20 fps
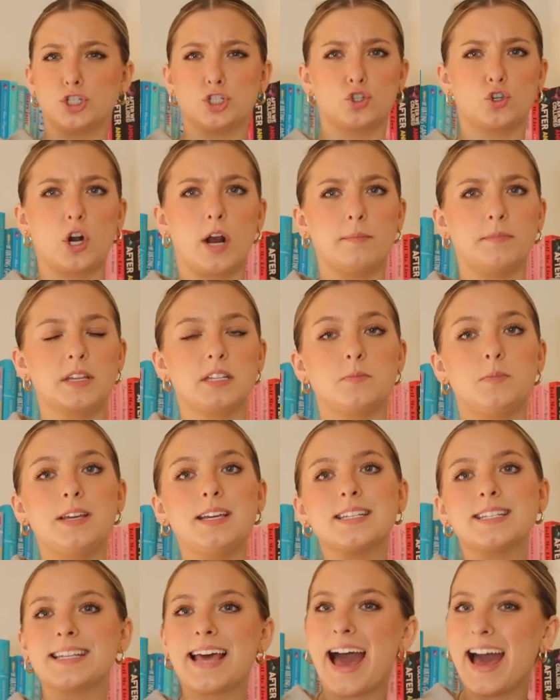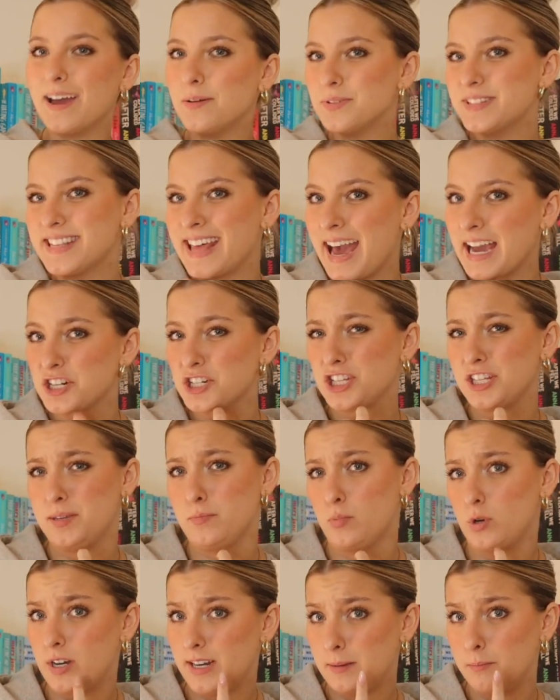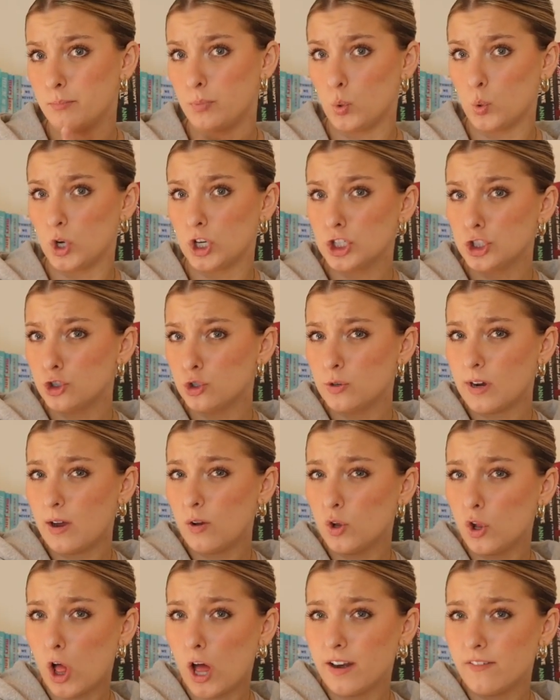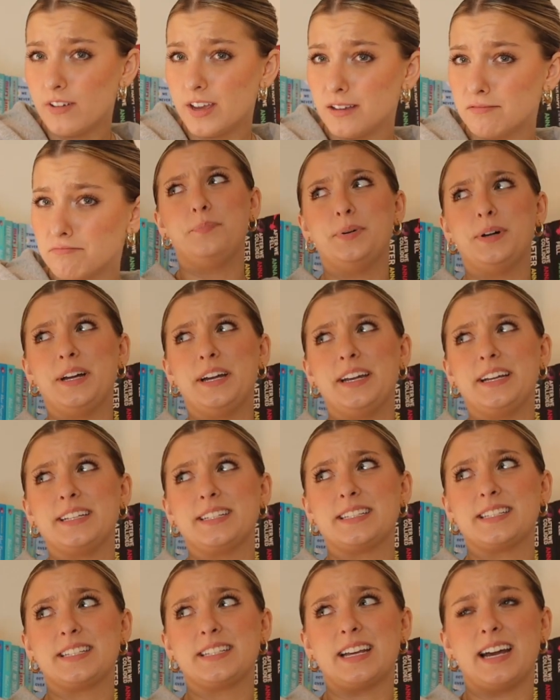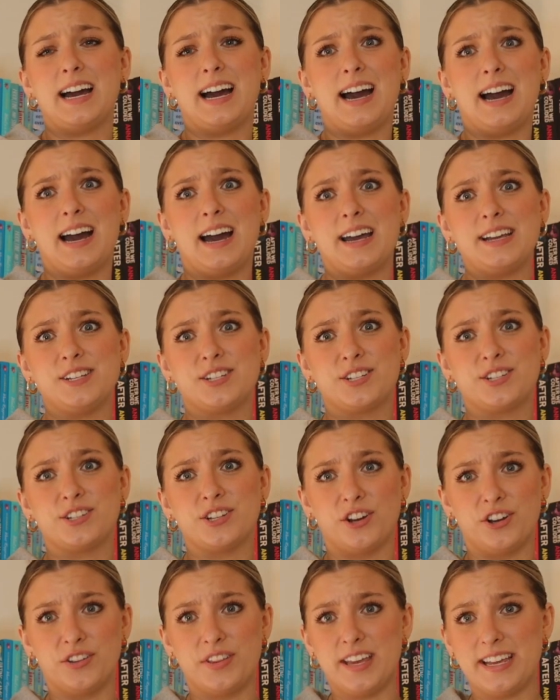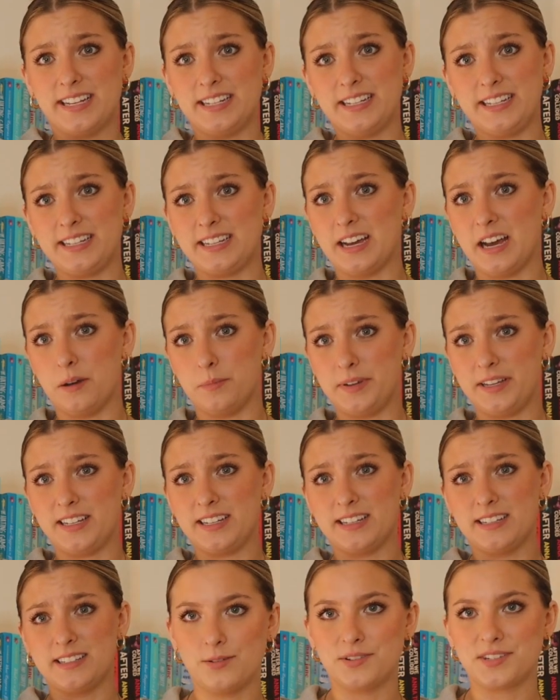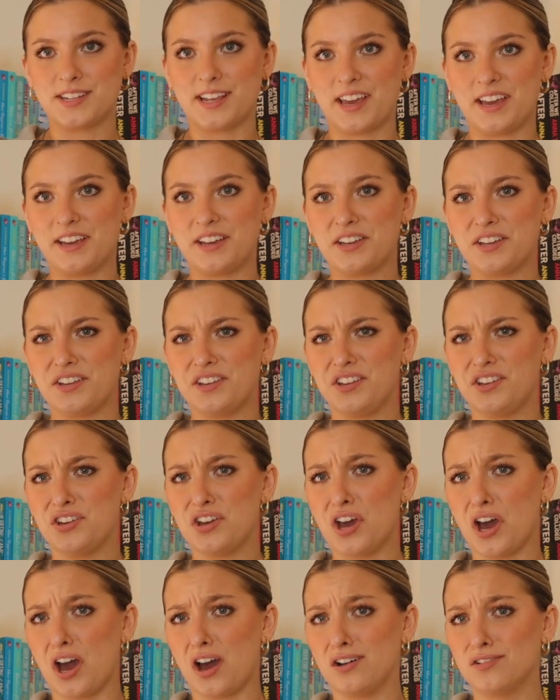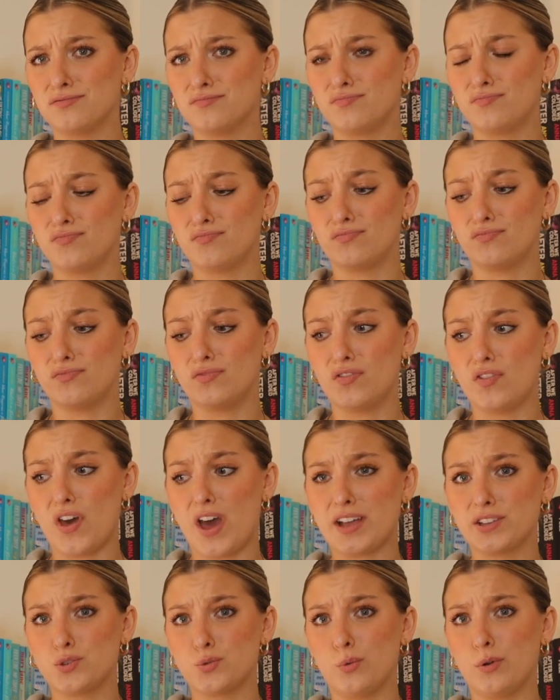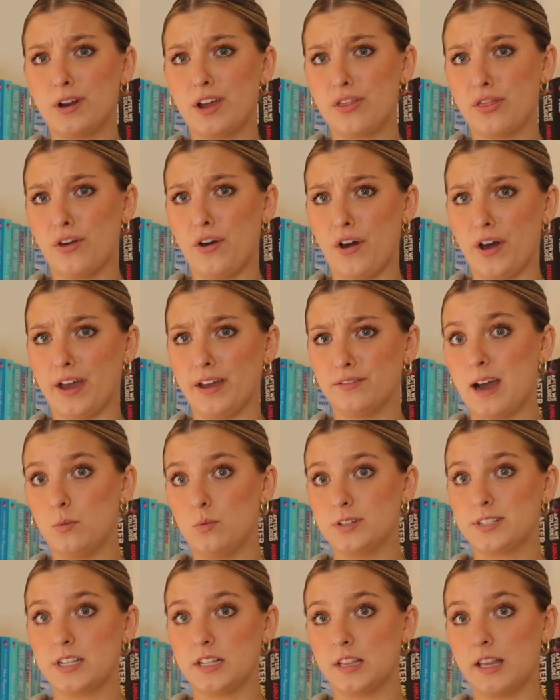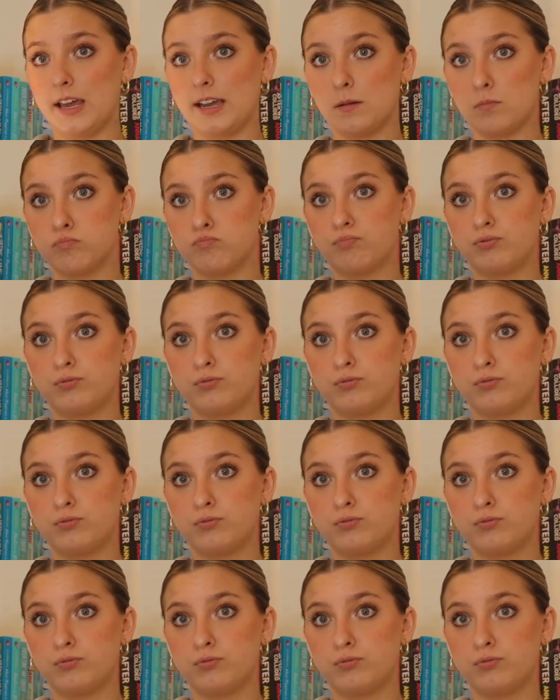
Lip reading: describe this because I was actually pretty bored throughout a lot of it, but I saw the ending coming. I was like, yeah, that's what I thought. I wasn't like